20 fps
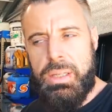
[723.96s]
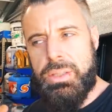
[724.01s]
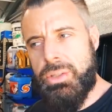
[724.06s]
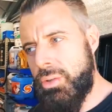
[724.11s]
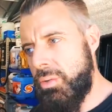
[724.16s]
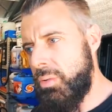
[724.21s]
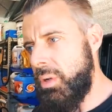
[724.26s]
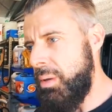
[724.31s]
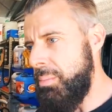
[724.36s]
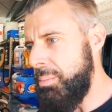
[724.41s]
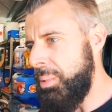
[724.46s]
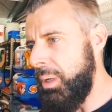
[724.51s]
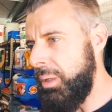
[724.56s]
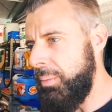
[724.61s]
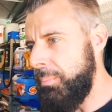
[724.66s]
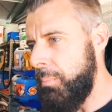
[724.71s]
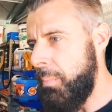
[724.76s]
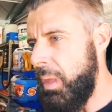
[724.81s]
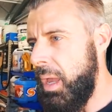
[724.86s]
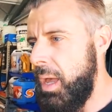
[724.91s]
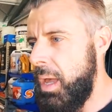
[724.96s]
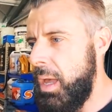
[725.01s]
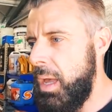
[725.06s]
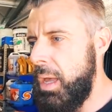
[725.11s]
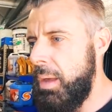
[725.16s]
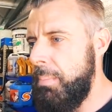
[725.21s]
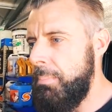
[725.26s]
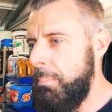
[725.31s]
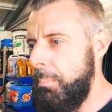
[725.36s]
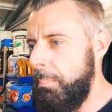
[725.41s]
ISTA or IMPA.
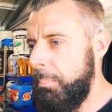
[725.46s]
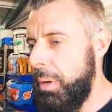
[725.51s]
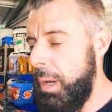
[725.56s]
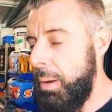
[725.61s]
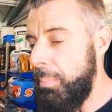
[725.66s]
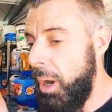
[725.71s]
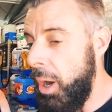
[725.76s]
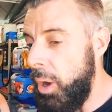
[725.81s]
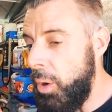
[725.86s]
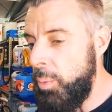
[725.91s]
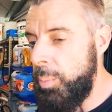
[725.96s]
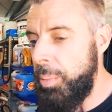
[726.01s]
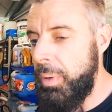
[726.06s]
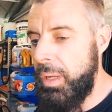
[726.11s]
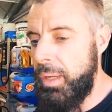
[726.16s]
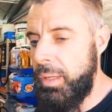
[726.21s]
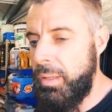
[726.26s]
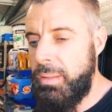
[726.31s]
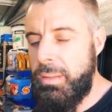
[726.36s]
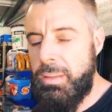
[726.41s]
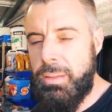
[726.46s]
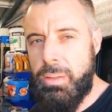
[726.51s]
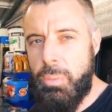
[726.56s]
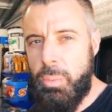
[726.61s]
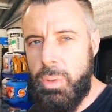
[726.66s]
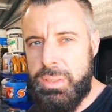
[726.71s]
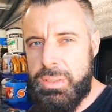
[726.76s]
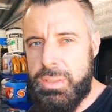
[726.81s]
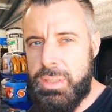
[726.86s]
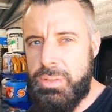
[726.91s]
Um, but I'm hoping
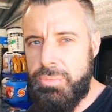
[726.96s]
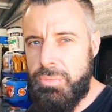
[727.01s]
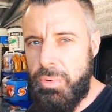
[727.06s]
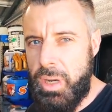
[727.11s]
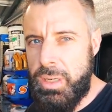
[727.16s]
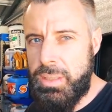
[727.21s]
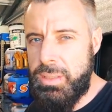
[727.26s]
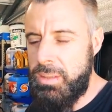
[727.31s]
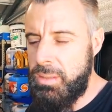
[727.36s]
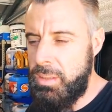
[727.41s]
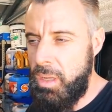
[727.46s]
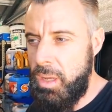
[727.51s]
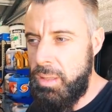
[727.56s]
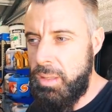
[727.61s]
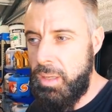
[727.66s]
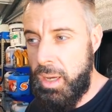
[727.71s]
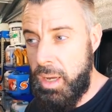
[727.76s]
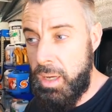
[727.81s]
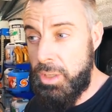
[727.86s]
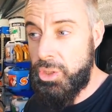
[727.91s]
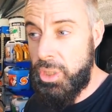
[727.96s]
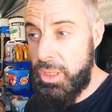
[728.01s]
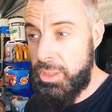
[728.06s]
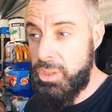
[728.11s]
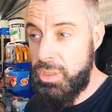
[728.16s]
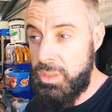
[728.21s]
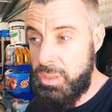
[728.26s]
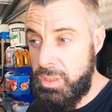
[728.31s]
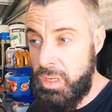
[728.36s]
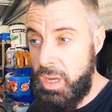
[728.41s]
that once this write is done, the car should
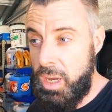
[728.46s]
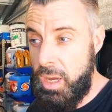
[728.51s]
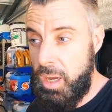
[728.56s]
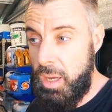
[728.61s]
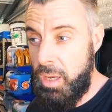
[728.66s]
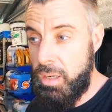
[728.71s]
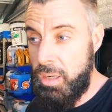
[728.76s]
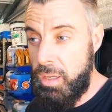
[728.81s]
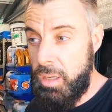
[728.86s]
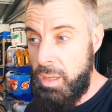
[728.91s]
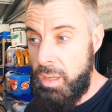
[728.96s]
actually start.